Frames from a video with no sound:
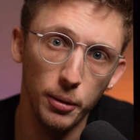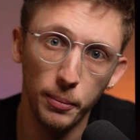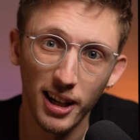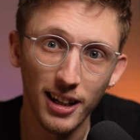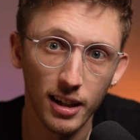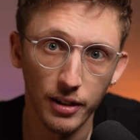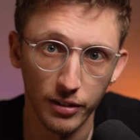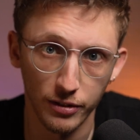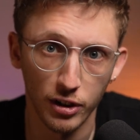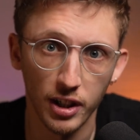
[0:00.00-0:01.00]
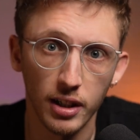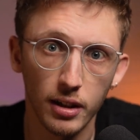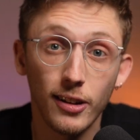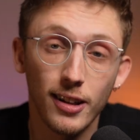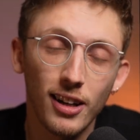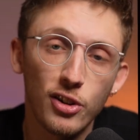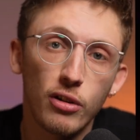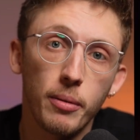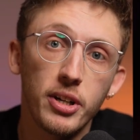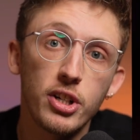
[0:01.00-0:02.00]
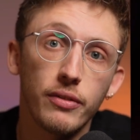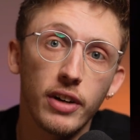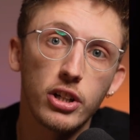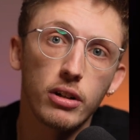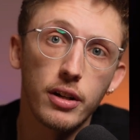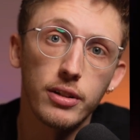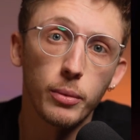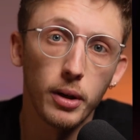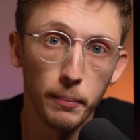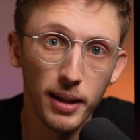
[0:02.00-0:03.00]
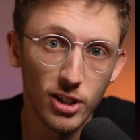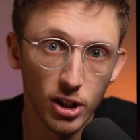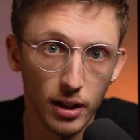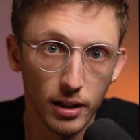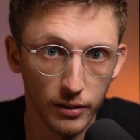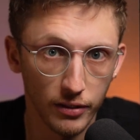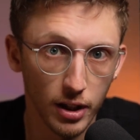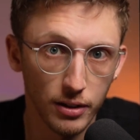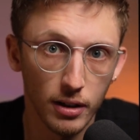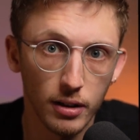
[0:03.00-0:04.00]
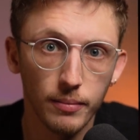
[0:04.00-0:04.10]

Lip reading: completely for free. So select your image and Vectorizer will immediately convert it.